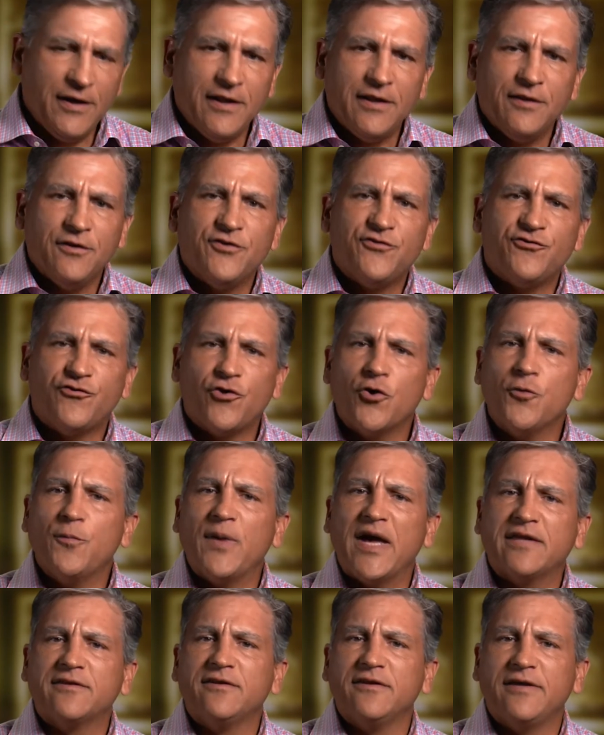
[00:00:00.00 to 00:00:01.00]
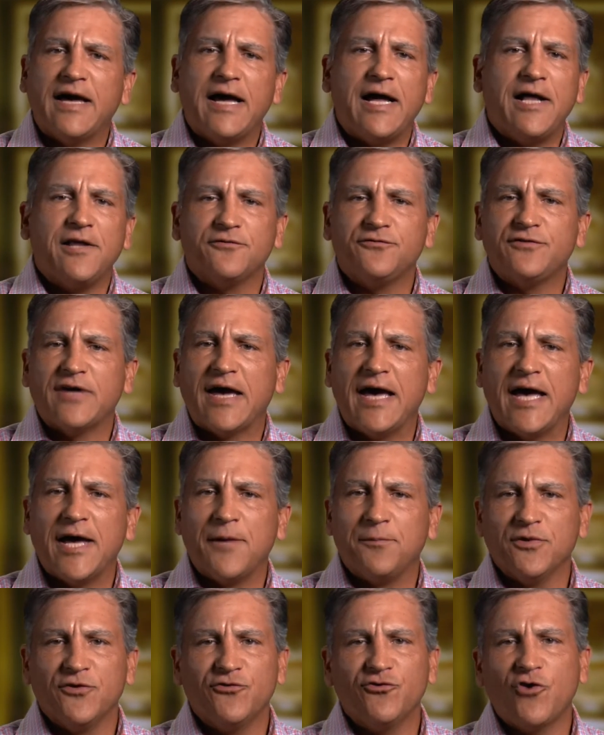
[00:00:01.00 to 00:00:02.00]
Let's turn back the dial of
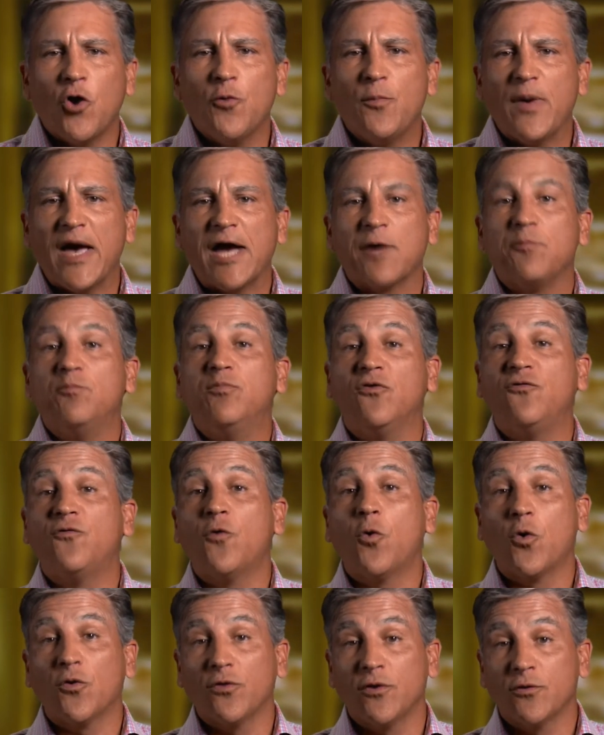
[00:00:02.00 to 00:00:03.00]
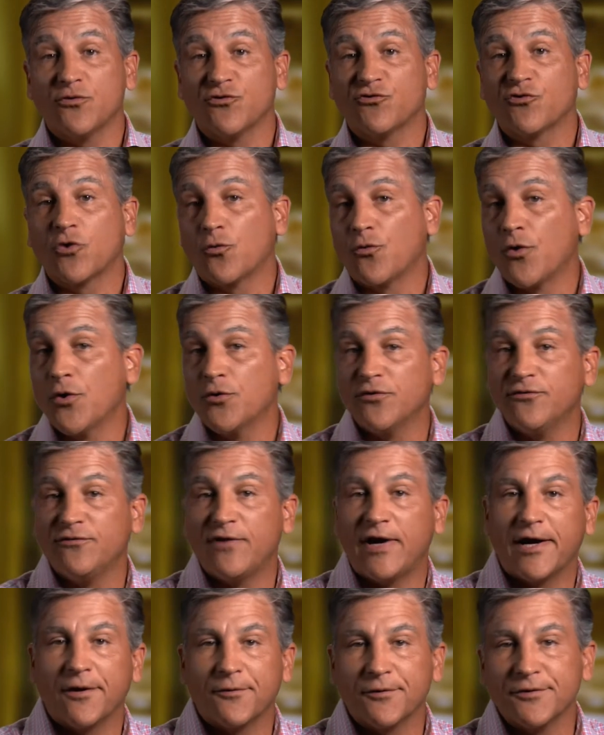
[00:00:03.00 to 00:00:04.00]
time. Let's go back before there was
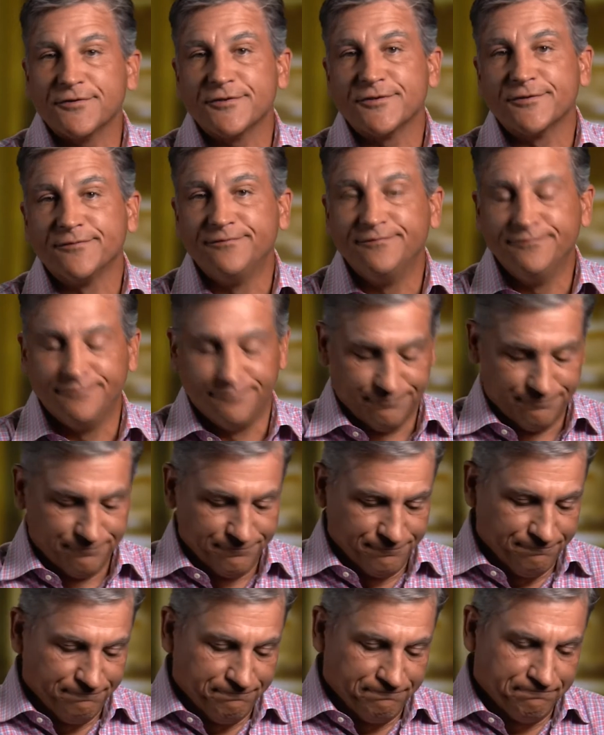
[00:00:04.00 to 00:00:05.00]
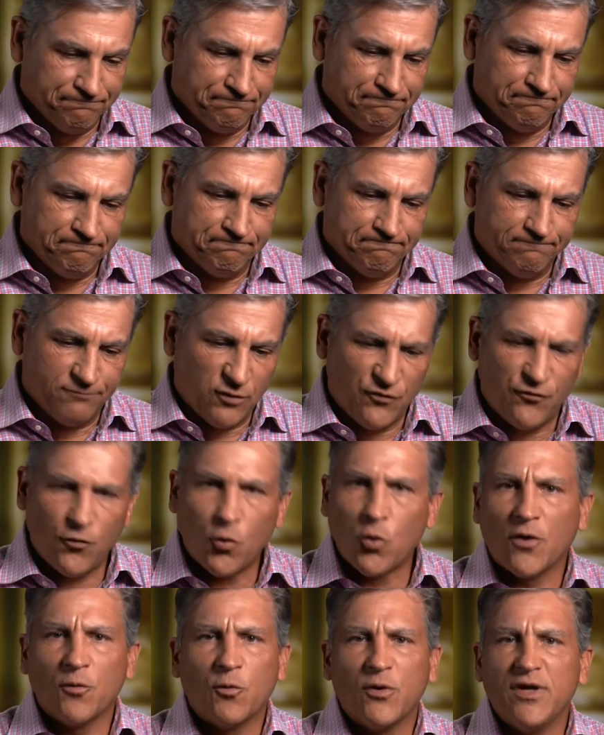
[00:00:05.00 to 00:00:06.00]
coronavirus,
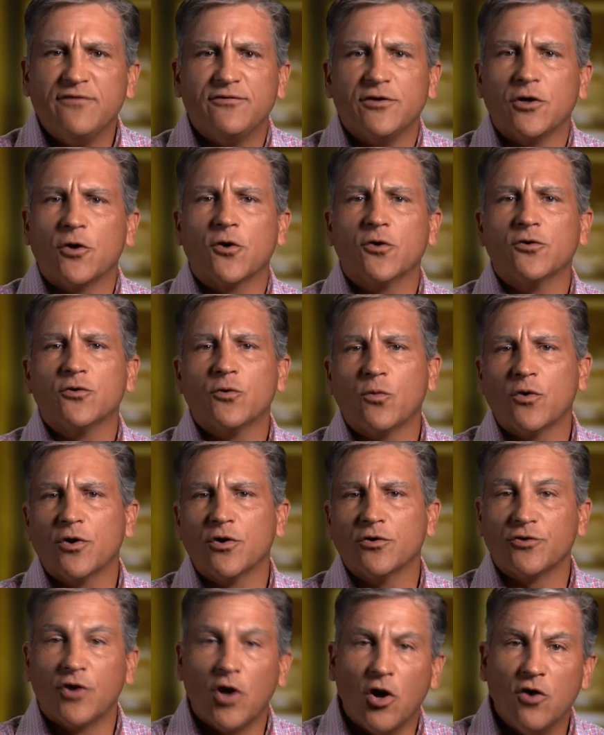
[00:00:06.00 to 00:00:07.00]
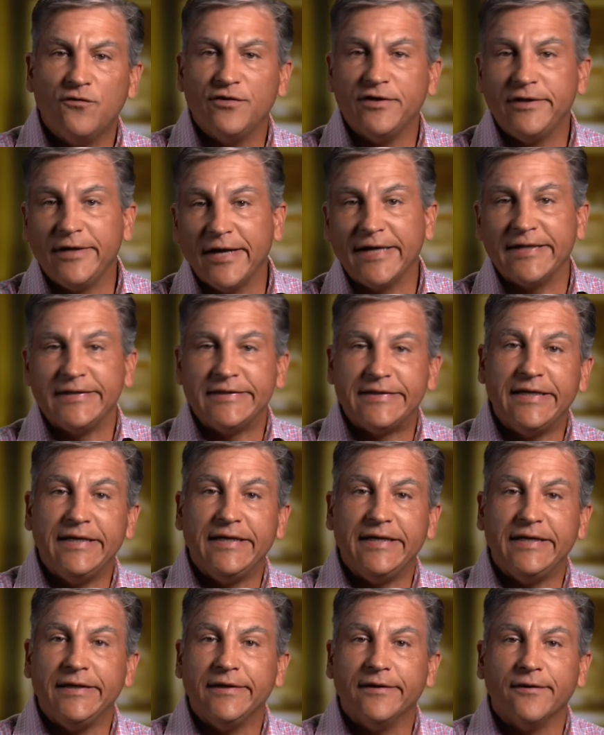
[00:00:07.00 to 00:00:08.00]
before we even heard the word
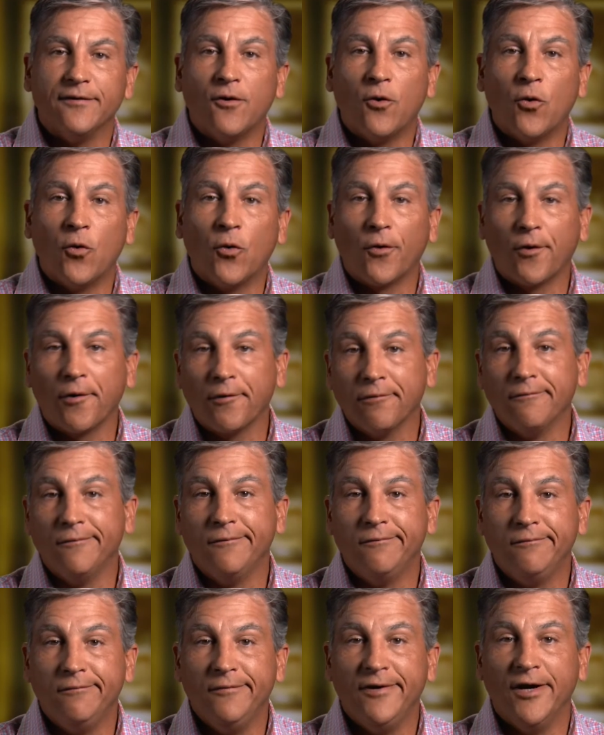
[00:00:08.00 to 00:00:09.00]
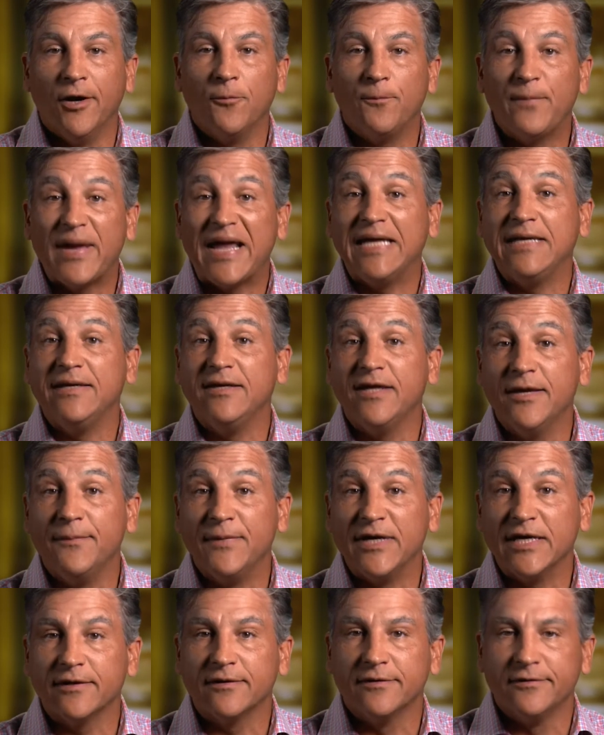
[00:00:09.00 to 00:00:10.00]
COVID-19 or,
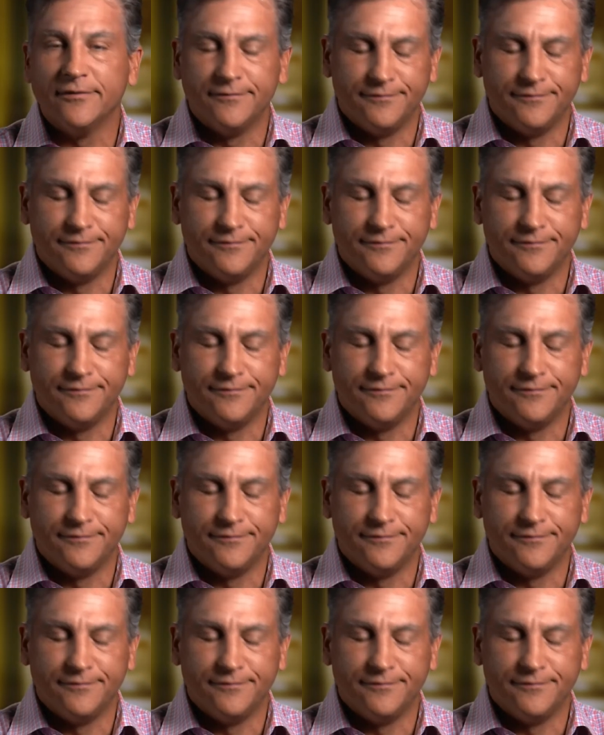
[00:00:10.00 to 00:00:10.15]
pandemic.